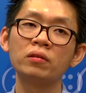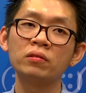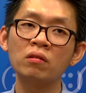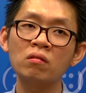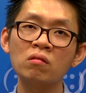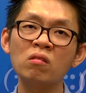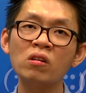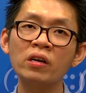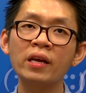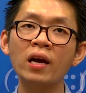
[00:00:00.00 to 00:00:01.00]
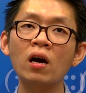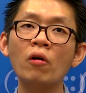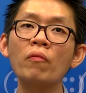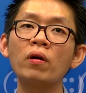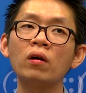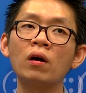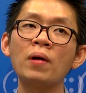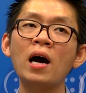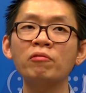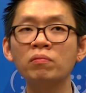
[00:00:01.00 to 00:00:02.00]
So yeah,
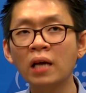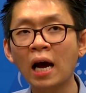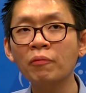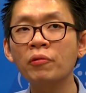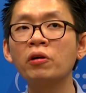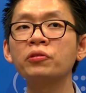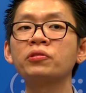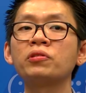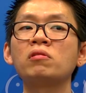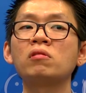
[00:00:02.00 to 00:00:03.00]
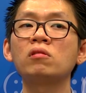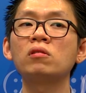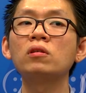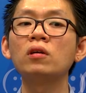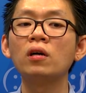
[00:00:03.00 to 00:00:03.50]
apart from that, we also